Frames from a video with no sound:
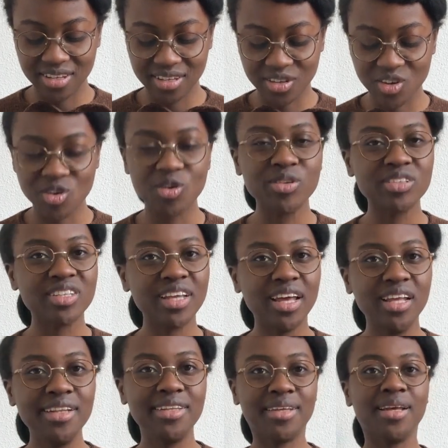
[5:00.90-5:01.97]

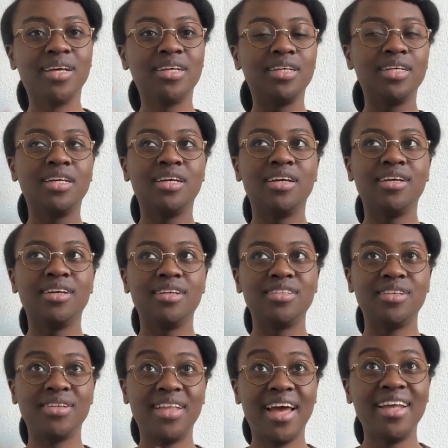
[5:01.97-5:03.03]
content.
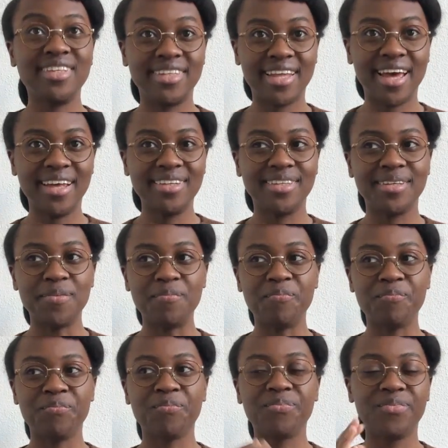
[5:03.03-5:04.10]
So that's that.
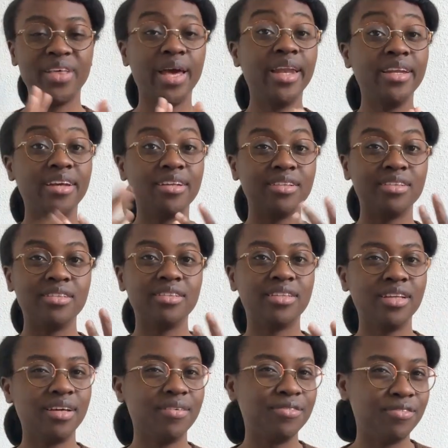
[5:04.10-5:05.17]
Then
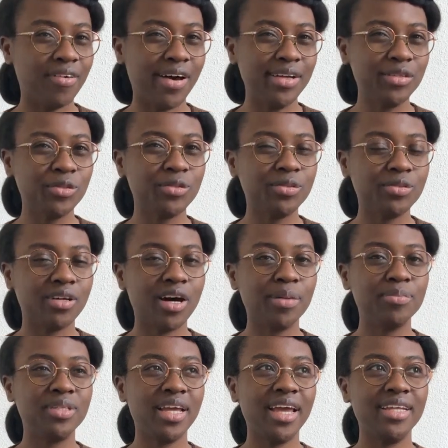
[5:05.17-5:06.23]
the final
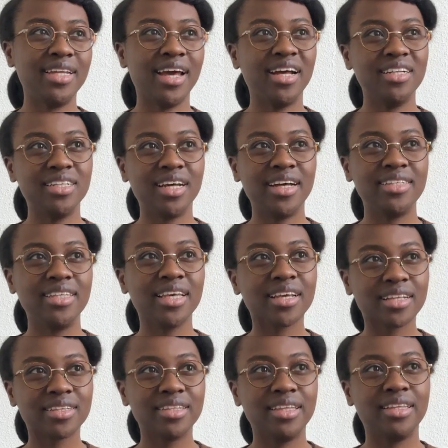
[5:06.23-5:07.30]
update, and I
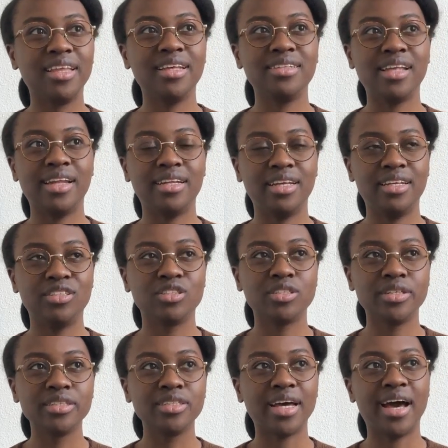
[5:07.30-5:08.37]
think the thing that is
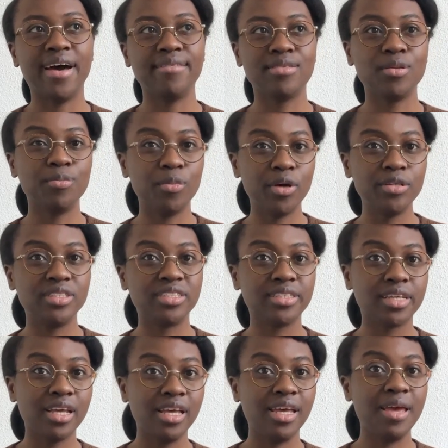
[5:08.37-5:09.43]
going to have the most
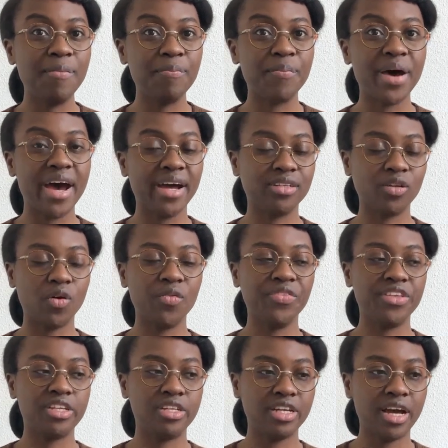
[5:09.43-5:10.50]
impact on
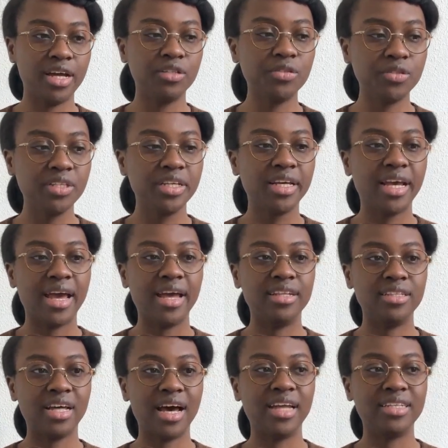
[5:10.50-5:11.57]
the channel, and
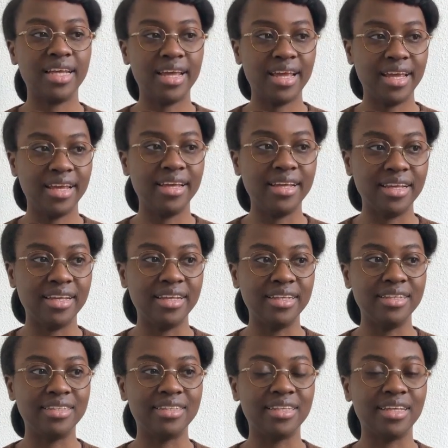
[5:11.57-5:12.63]
that
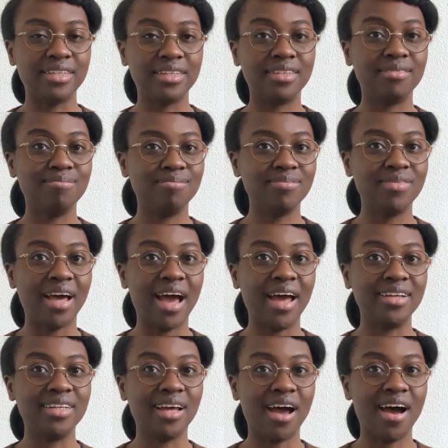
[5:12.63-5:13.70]
is
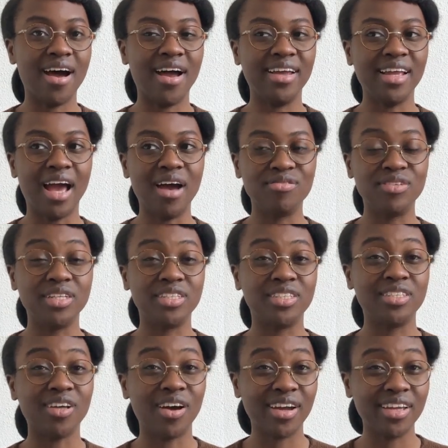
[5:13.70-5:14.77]
that I have
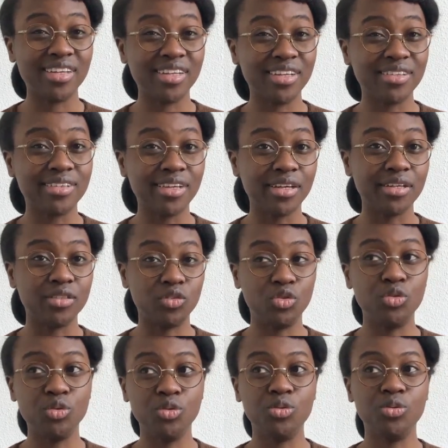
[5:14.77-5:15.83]
decided
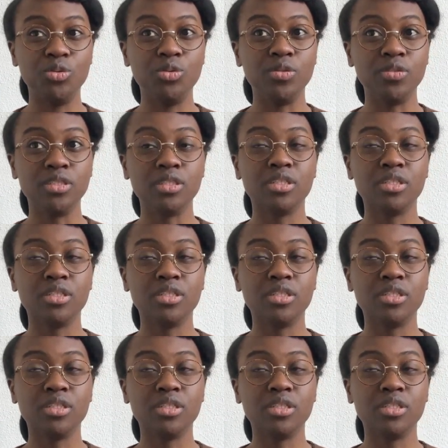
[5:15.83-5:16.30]
to